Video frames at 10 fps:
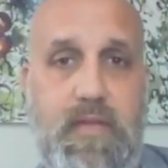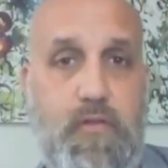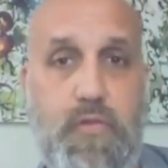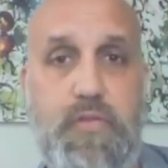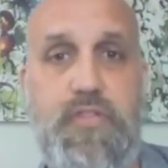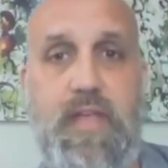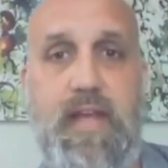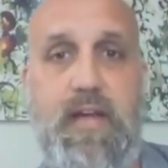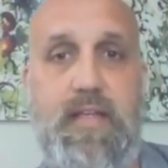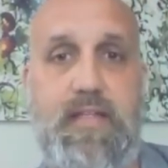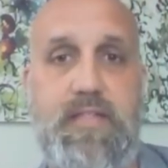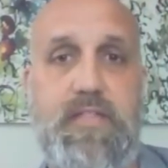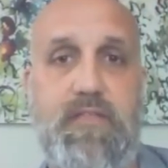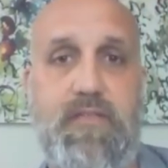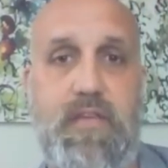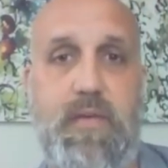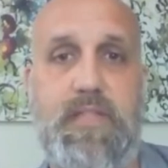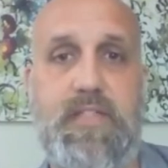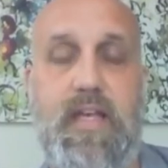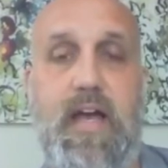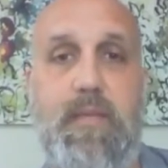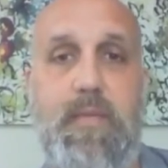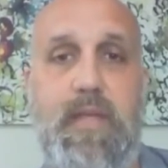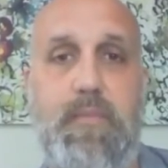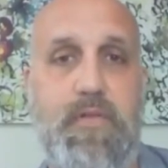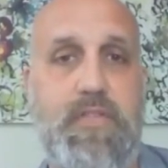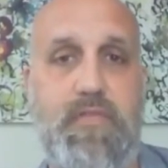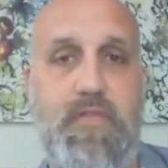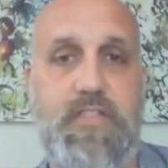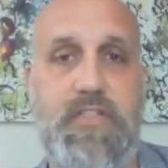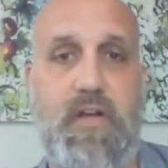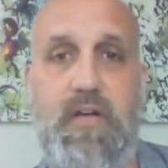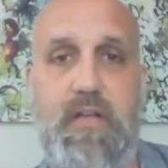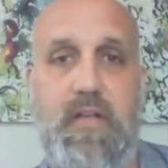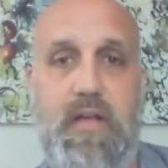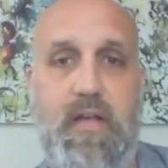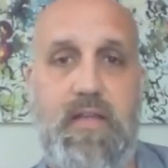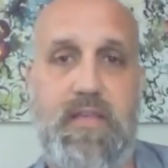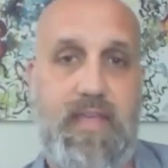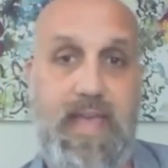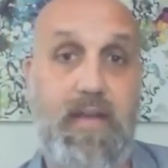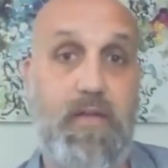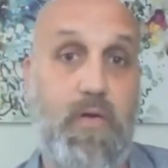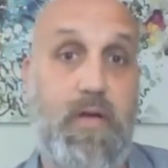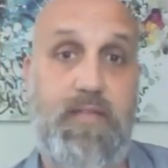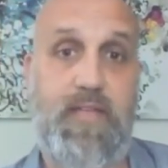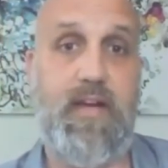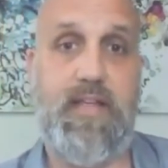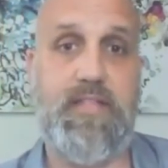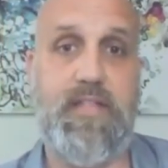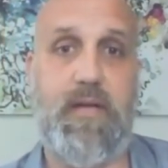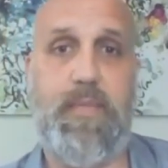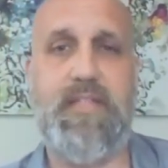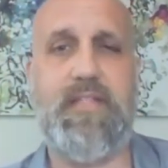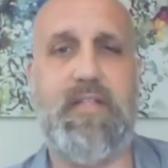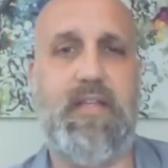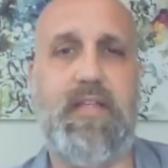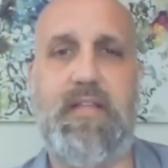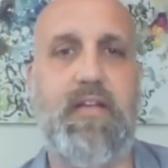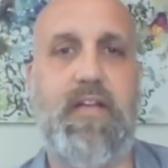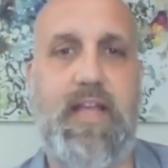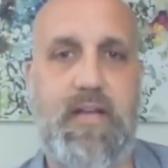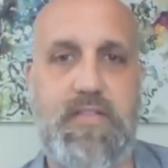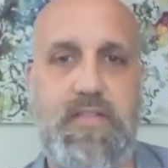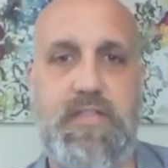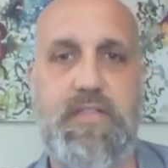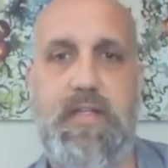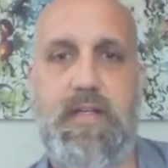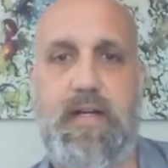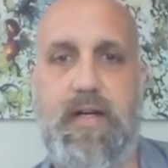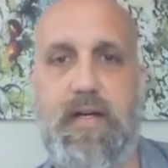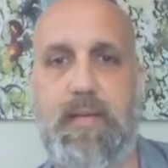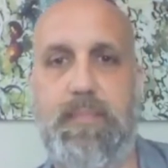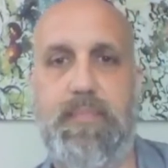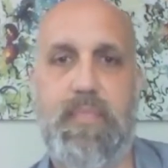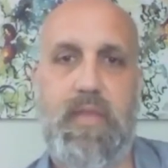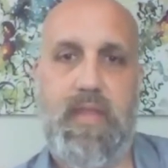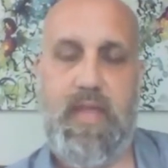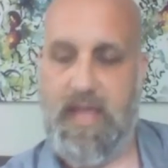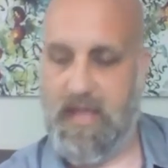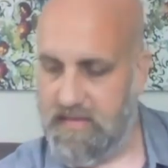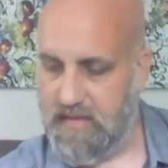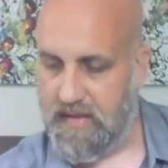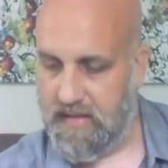crucial entities for the US economy, most of which are in the category of entities that are basically clearinghouses and